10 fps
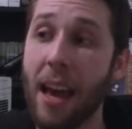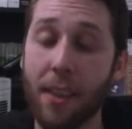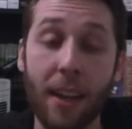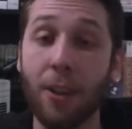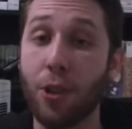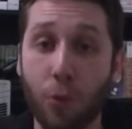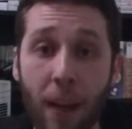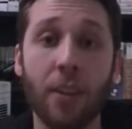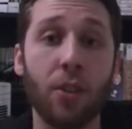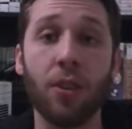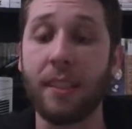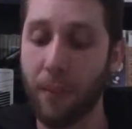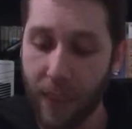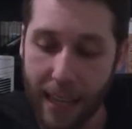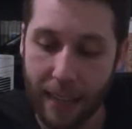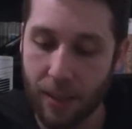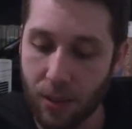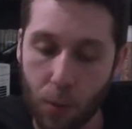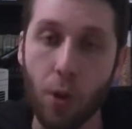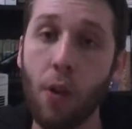They are trained to do this. If they get
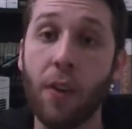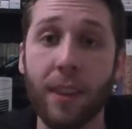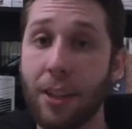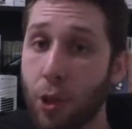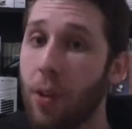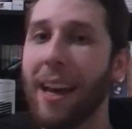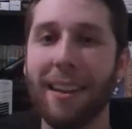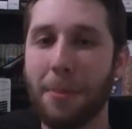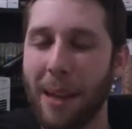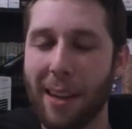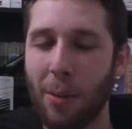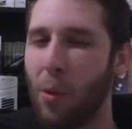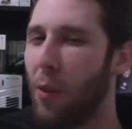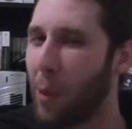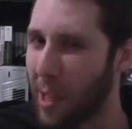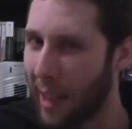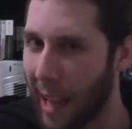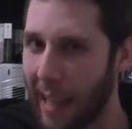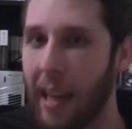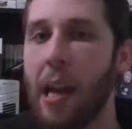screwed over, and they show that at the beginning of the movie, which I
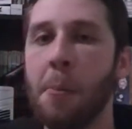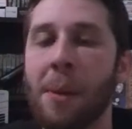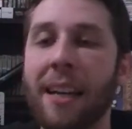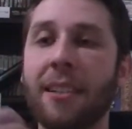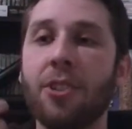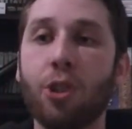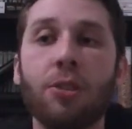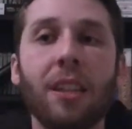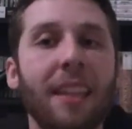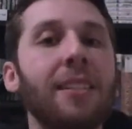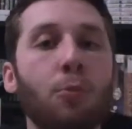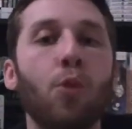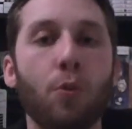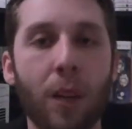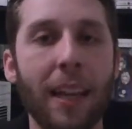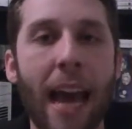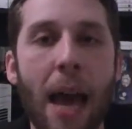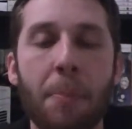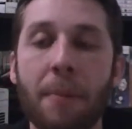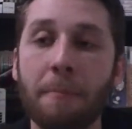like because it shows that this would really
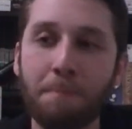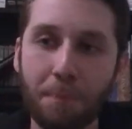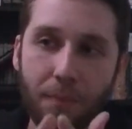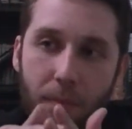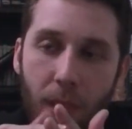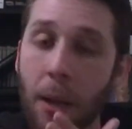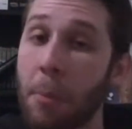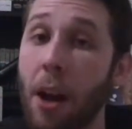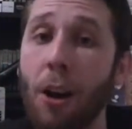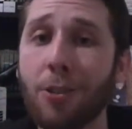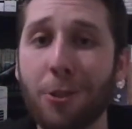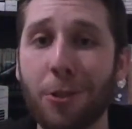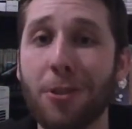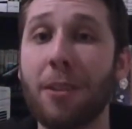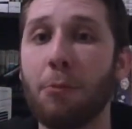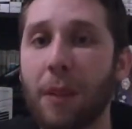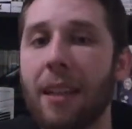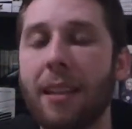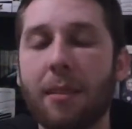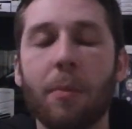happen, but also shows the
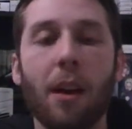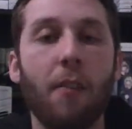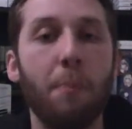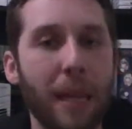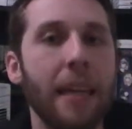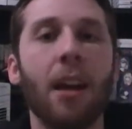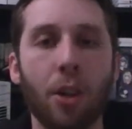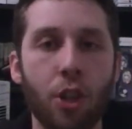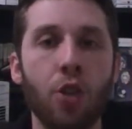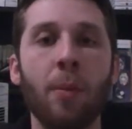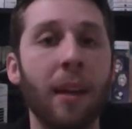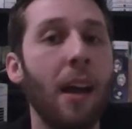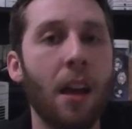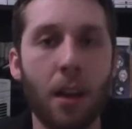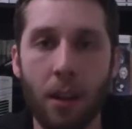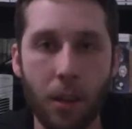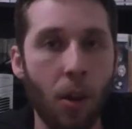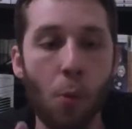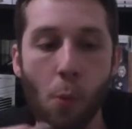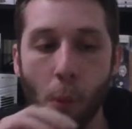realism of being a human. You
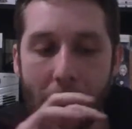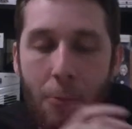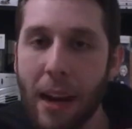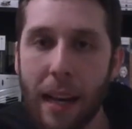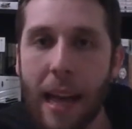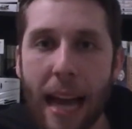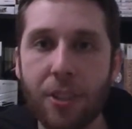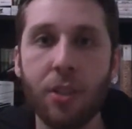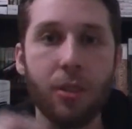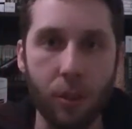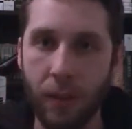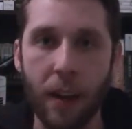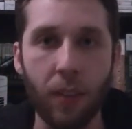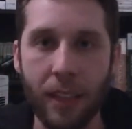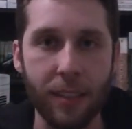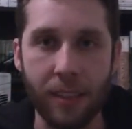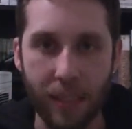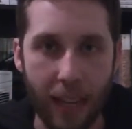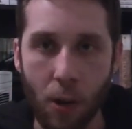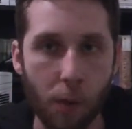know, when in action, survival instincts
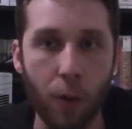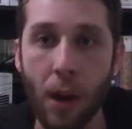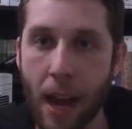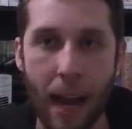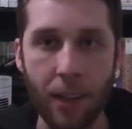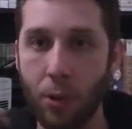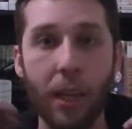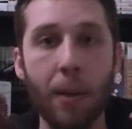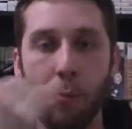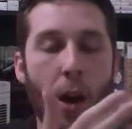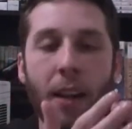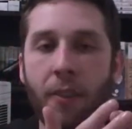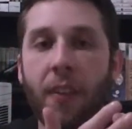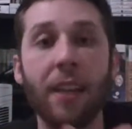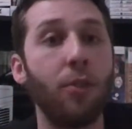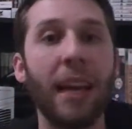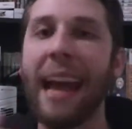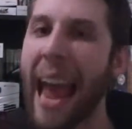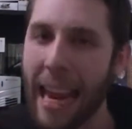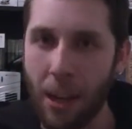take over and you keep wanting to fight, you get
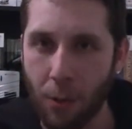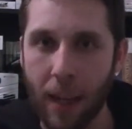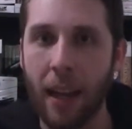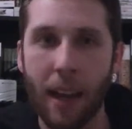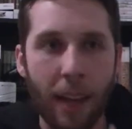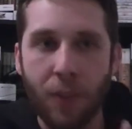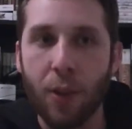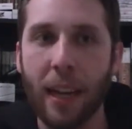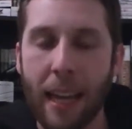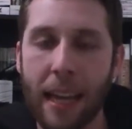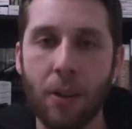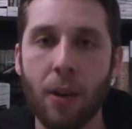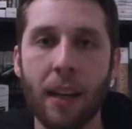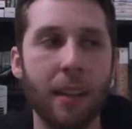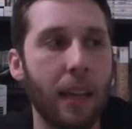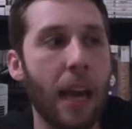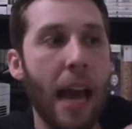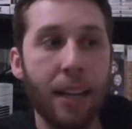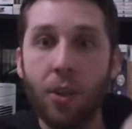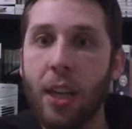angry if you get hit or anything
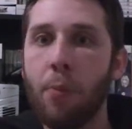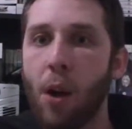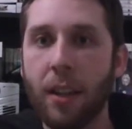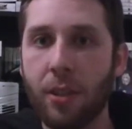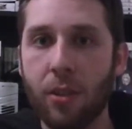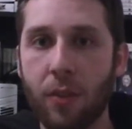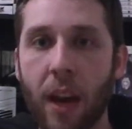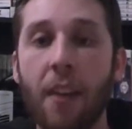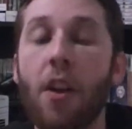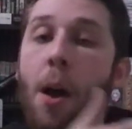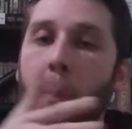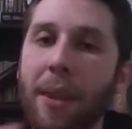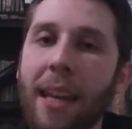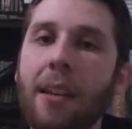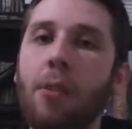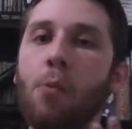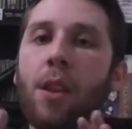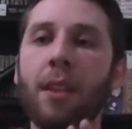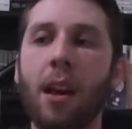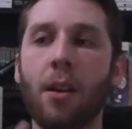and you keep wanting to survive. But then
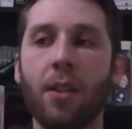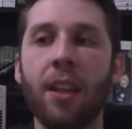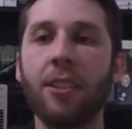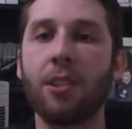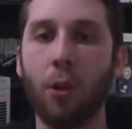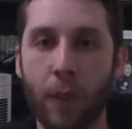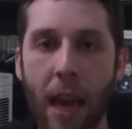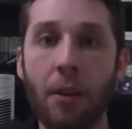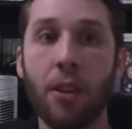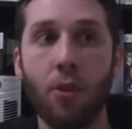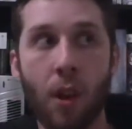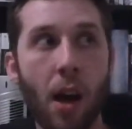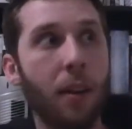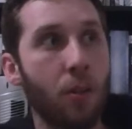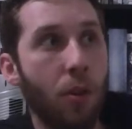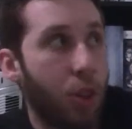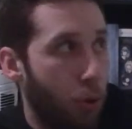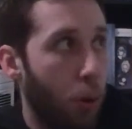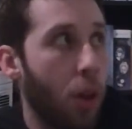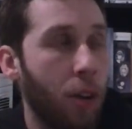when things slow down and you're
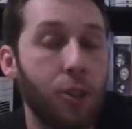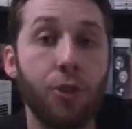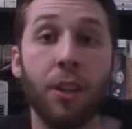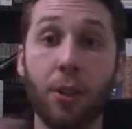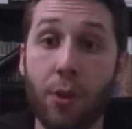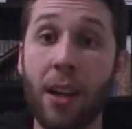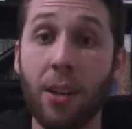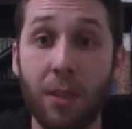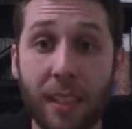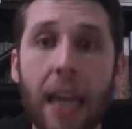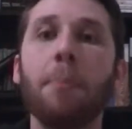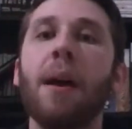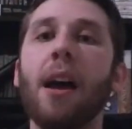no longer shooting, you're trying to escape,